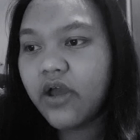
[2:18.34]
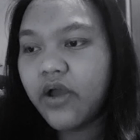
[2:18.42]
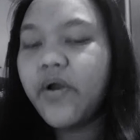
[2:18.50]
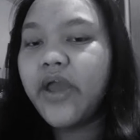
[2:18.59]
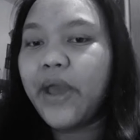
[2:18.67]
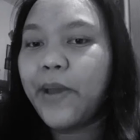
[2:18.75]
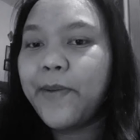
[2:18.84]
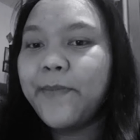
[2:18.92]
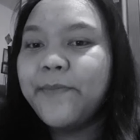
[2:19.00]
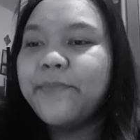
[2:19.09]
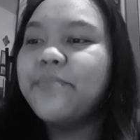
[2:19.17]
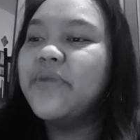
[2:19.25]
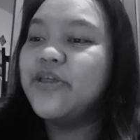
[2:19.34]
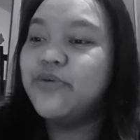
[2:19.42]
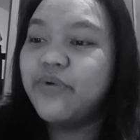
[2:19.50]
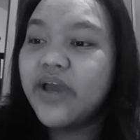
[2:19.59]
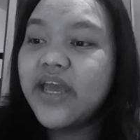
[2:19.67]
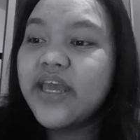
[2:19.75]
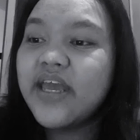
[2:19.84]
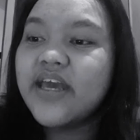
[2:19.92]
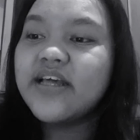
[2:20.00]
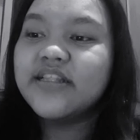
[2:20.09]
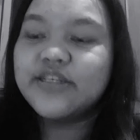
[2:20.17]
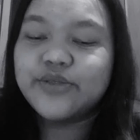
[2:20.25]
Oh yeah, by the way,
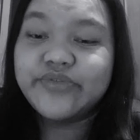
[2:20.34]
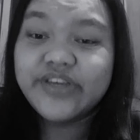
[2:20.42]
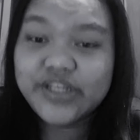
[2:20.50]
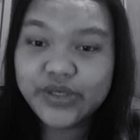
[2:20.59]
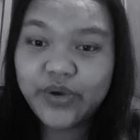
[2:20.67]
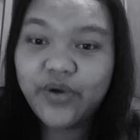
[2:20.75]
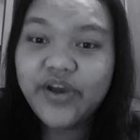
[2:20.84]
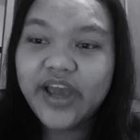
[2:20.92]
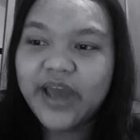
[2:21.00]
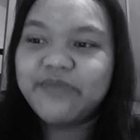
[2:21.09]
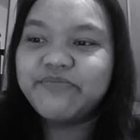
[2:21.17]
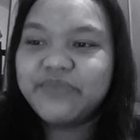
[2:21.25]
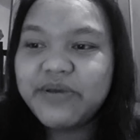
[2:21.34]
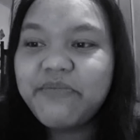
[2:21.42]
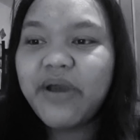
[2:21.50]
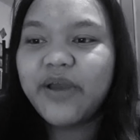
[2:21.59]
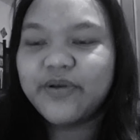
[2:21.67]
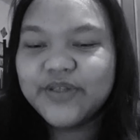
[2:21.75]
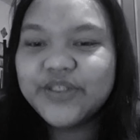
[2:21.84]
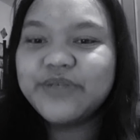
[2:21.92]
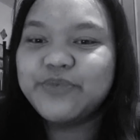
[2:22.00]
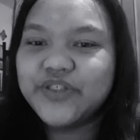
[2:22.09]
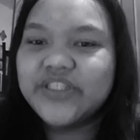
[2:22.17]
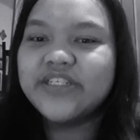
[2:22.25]
this video can be my
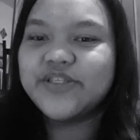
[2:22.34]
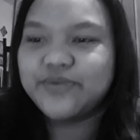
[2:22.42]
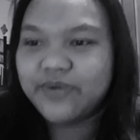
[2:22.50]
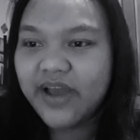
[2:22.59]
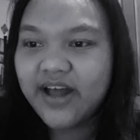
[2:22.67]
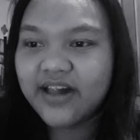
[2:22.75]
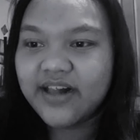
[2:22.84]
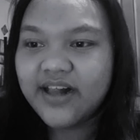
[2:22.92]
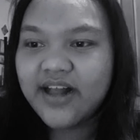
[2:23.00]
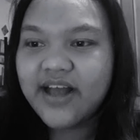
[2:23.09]
contribution as well,